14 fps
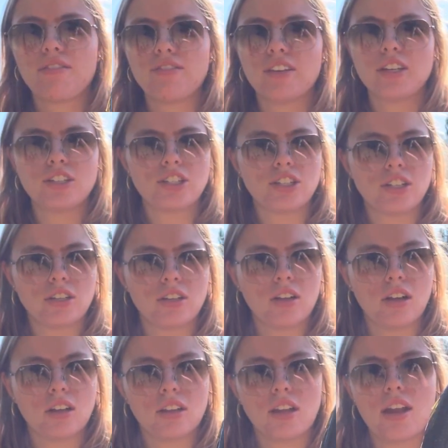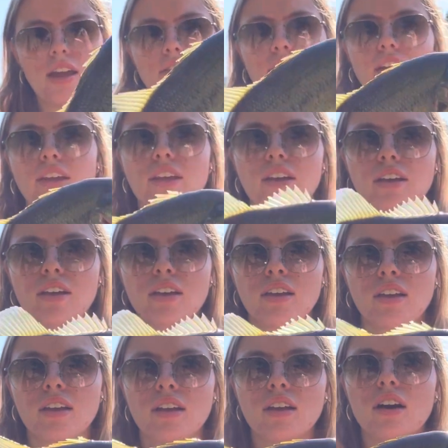fish on the Ned Rig.
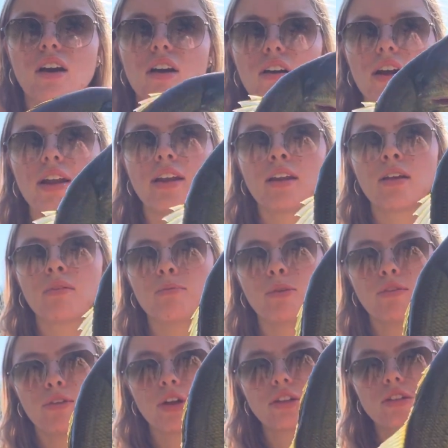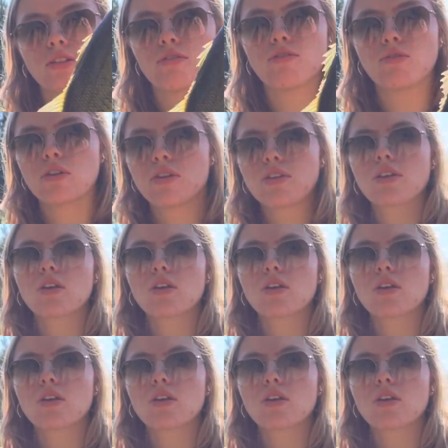Alright, moving on to the 4th